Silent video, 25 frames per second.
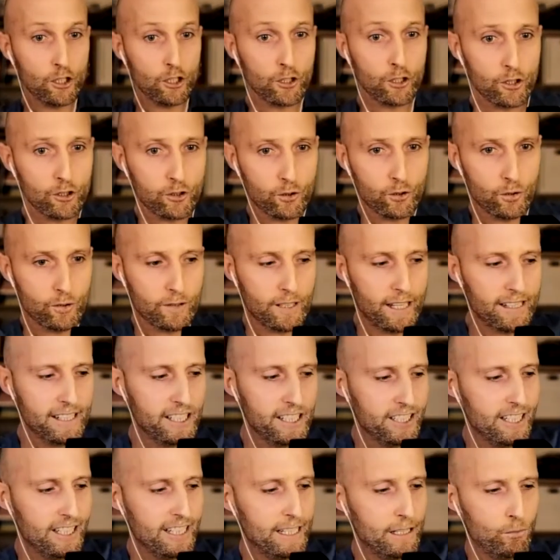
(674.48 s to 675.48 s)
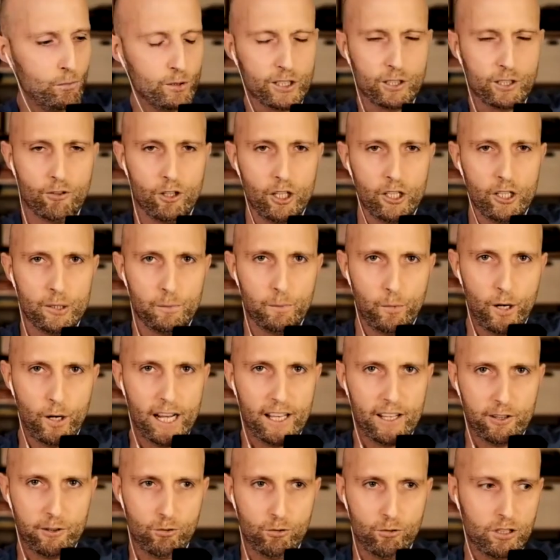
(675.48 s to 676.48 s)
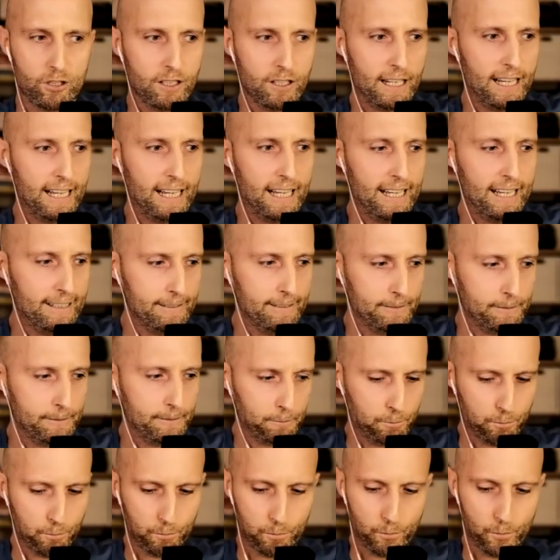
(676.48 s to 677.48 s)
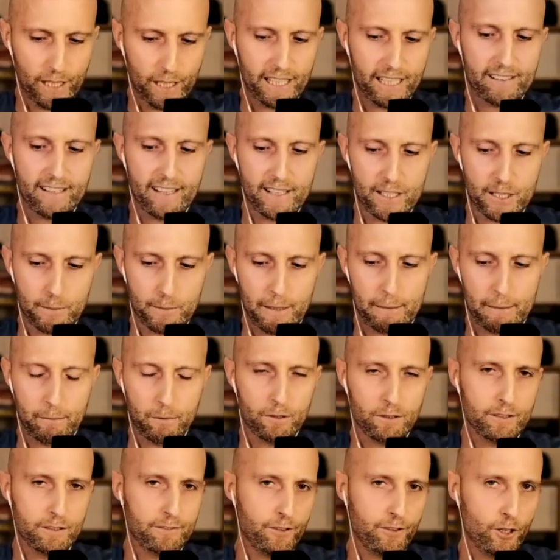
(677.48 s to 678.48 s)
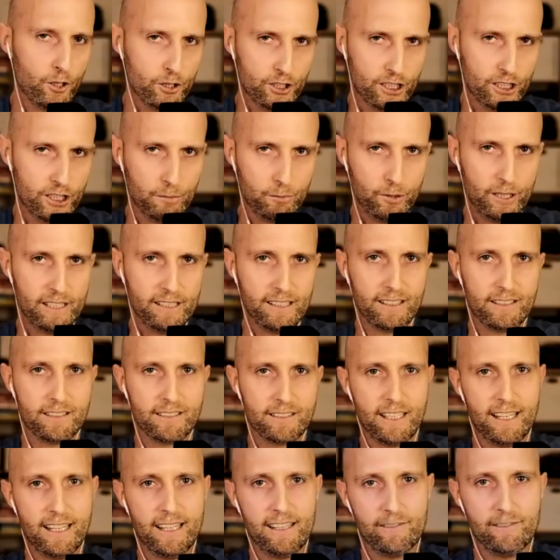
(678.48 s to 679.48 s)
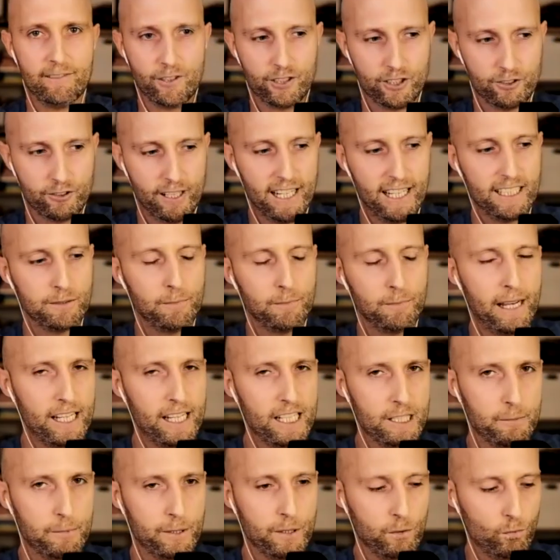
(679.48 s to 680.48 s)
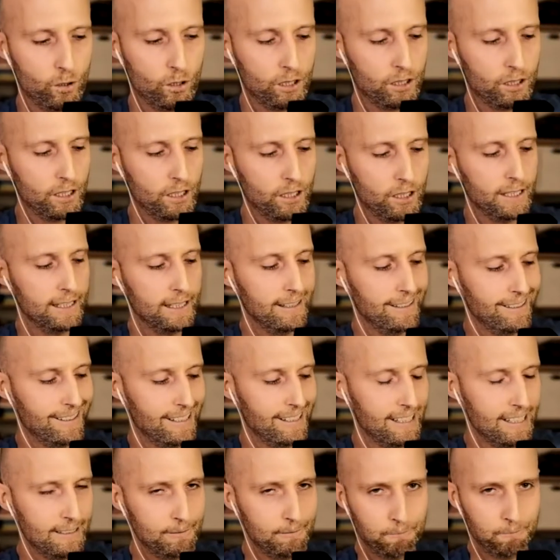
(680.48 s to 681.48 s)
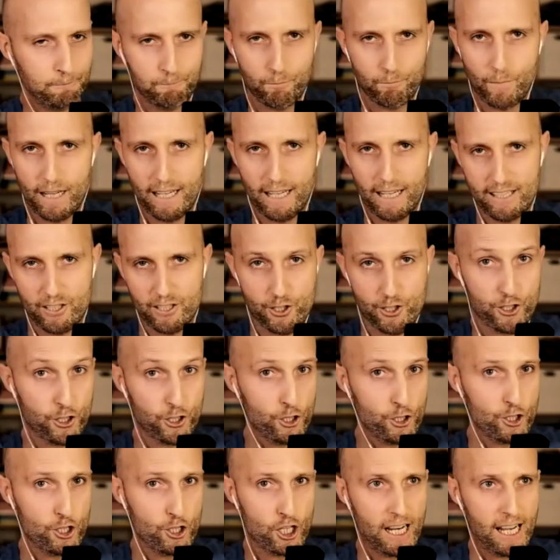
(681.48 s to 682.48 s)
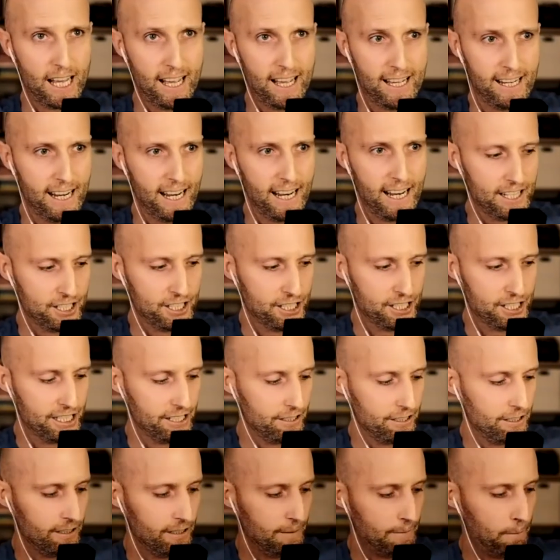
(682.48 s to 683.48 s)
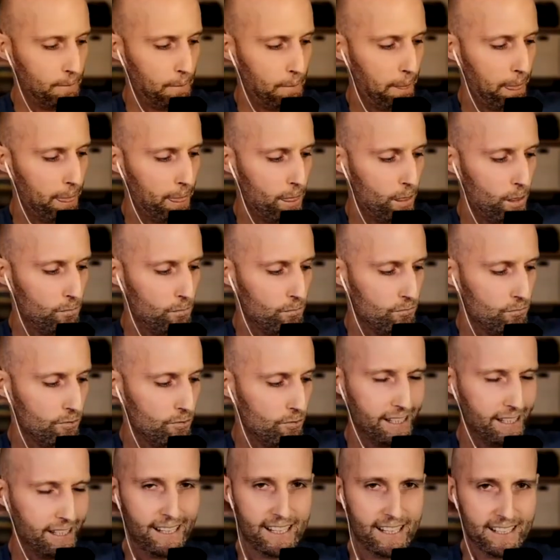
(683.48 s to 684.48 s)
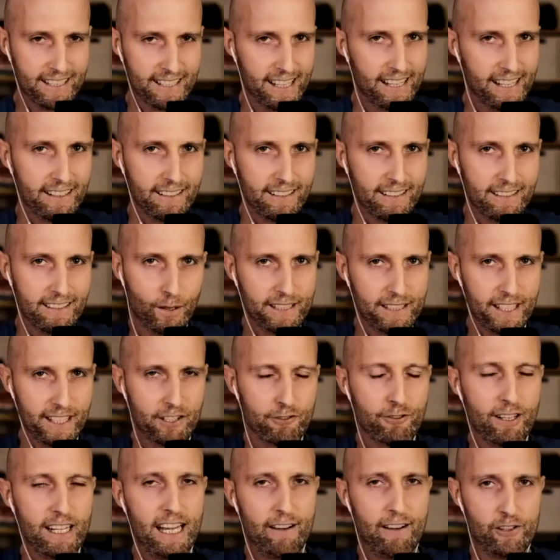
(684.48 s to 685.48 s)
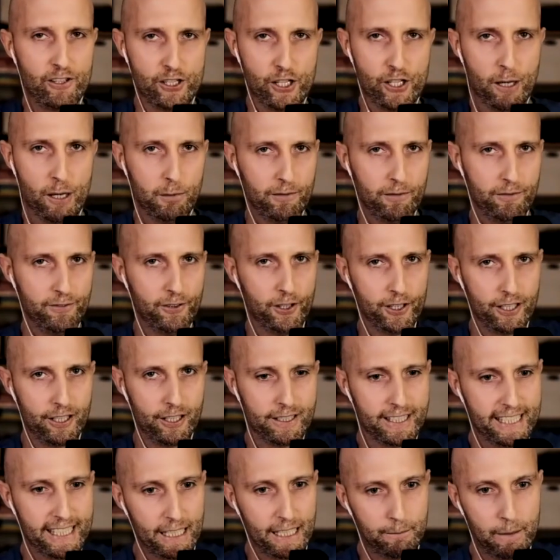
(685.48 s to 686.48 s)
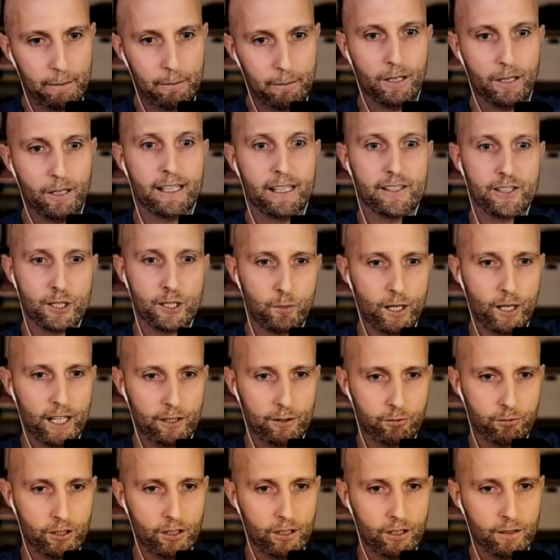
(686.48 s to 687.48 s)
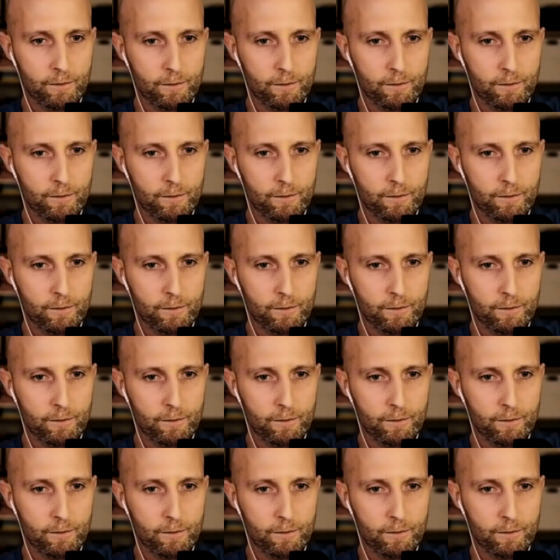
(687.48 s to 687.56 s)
So initially, it was around breath work and bringing that to people, the functional breathing side for stress management at work. And June, July last year, realized that you know I didn't really have a top of funnel to get people into breath work.